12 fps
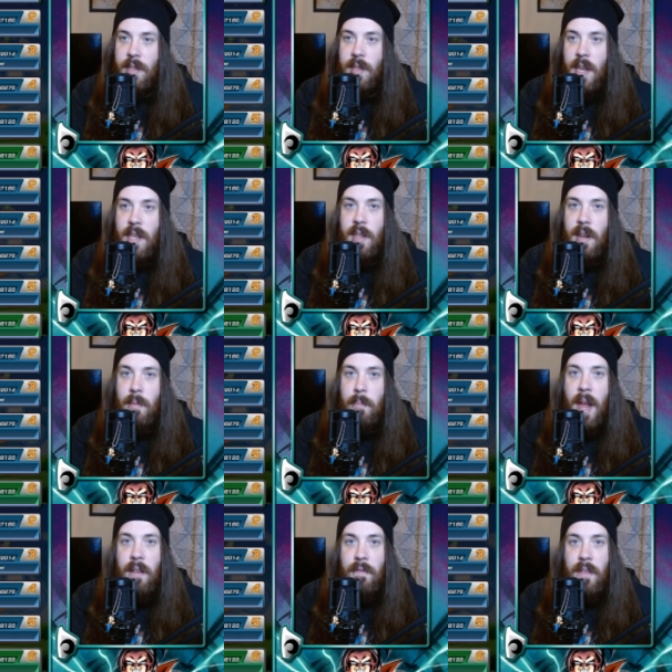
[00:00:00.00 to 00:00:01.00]
so he's going to
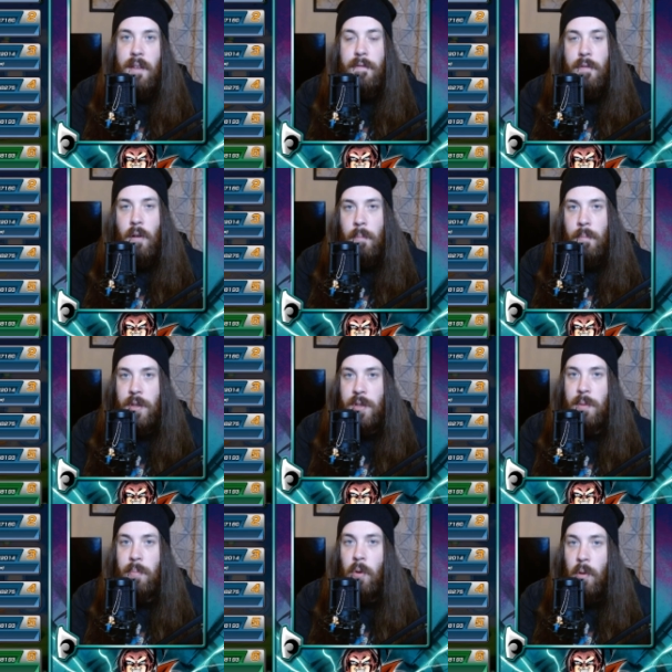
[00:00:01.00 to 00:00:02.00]
benefit from the
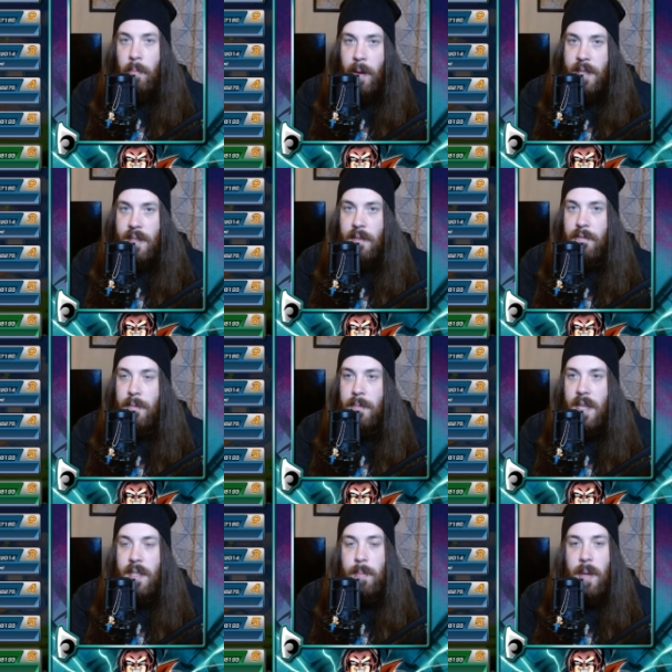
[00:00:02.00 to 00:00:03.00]
support passive from
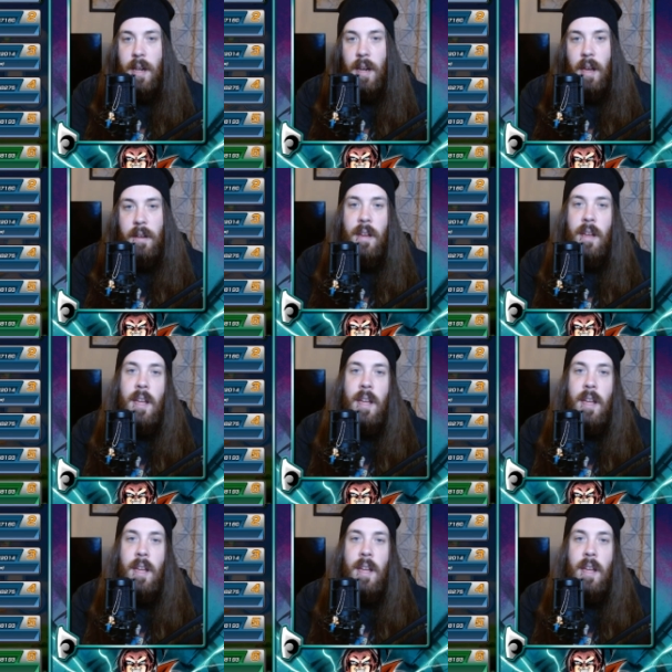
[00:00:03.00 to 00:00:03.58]
this Piccolo.